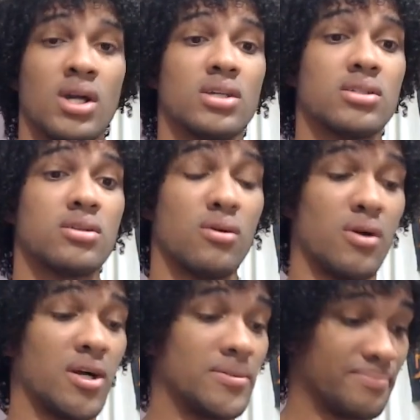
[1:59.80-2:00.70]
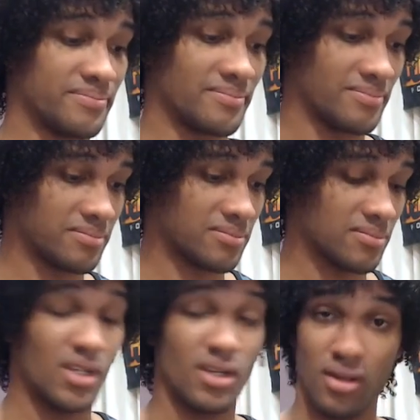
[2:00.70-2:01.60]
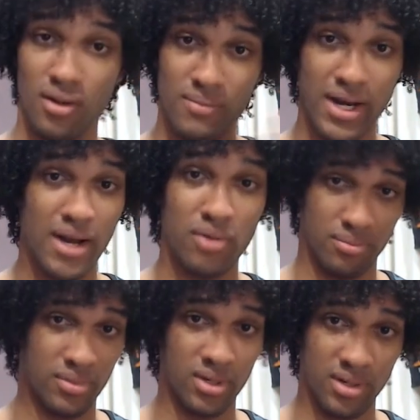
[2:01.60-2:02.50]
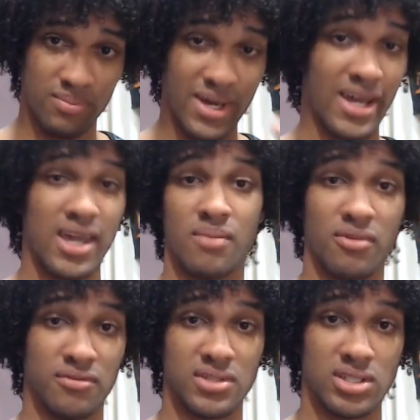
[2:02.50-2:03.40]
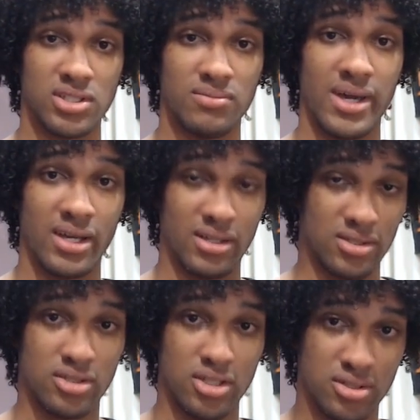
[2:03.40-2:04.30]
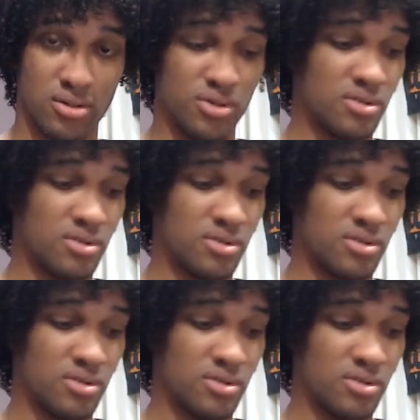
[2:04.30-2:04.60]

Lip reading: So but I am officially back, just so you